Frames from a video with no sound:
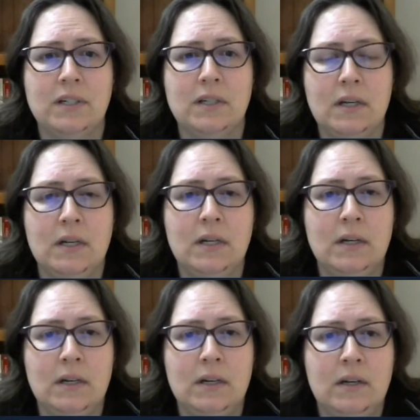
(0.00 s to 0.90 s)
a
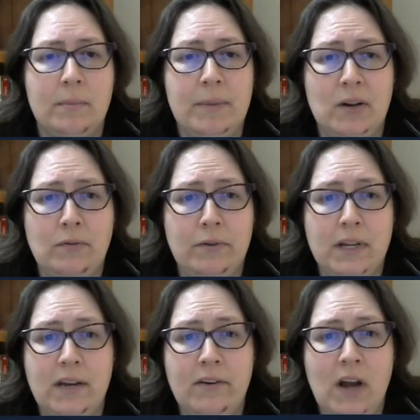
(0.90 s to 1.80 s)
bit over a
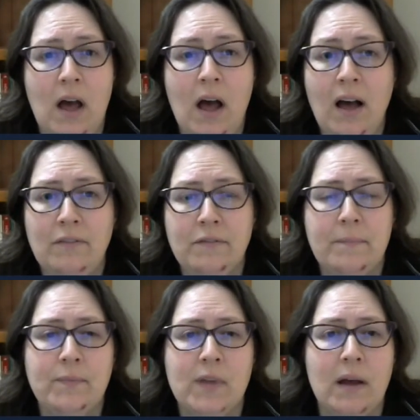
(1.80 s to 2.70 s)
year and a
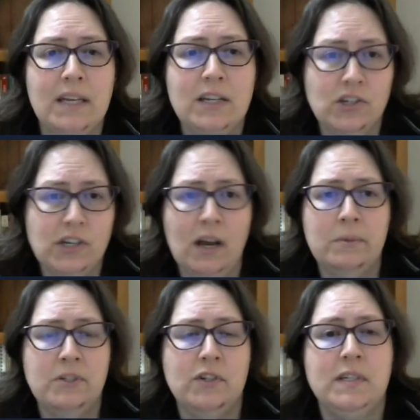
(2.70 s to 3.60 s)
half. Initially, I
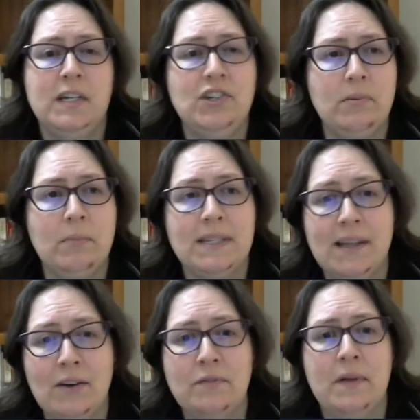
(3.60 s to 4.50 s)
was just teaching
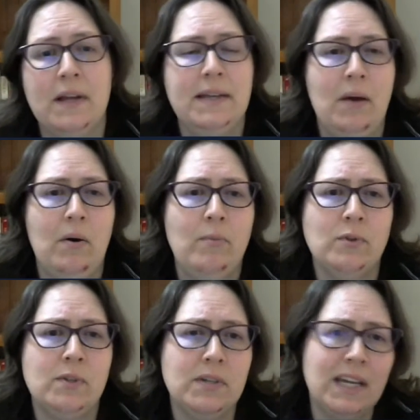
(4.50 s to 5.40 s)
myself, and now I'm
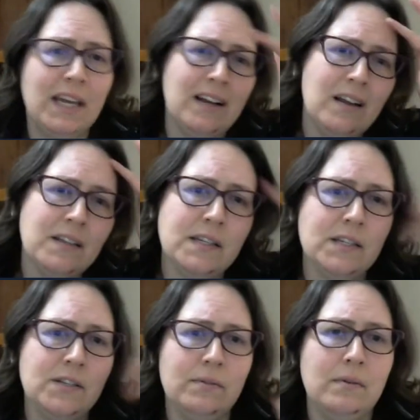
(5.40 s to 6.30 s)
also taking
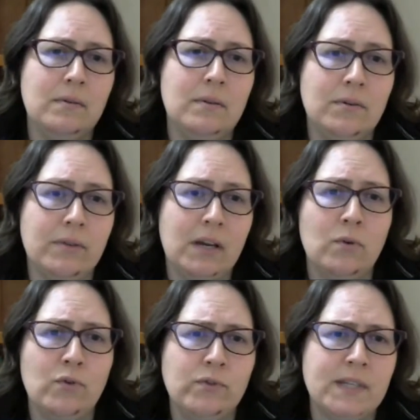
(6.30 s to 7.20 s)
classes through the Korean
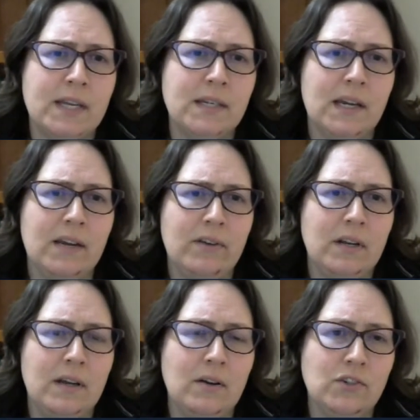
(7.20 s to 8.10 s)
Cultural Centre here in
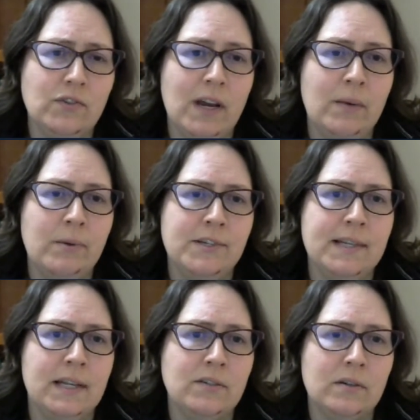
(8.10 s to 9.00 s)
Australia, which is
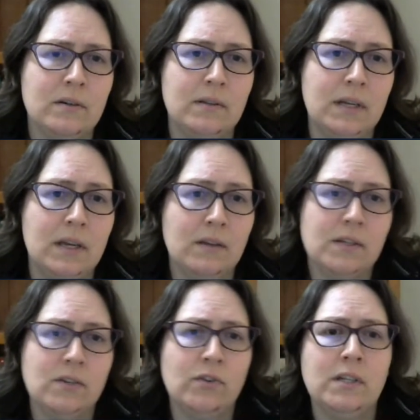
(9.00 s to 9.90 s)
linked to the King
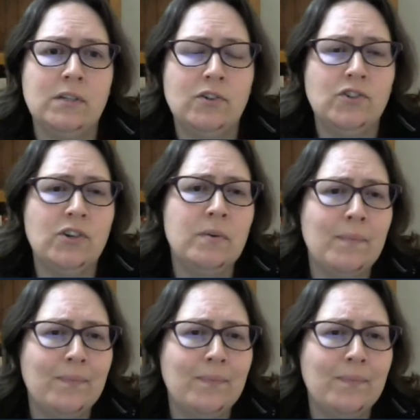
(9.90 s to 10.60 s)
Sejong Institute.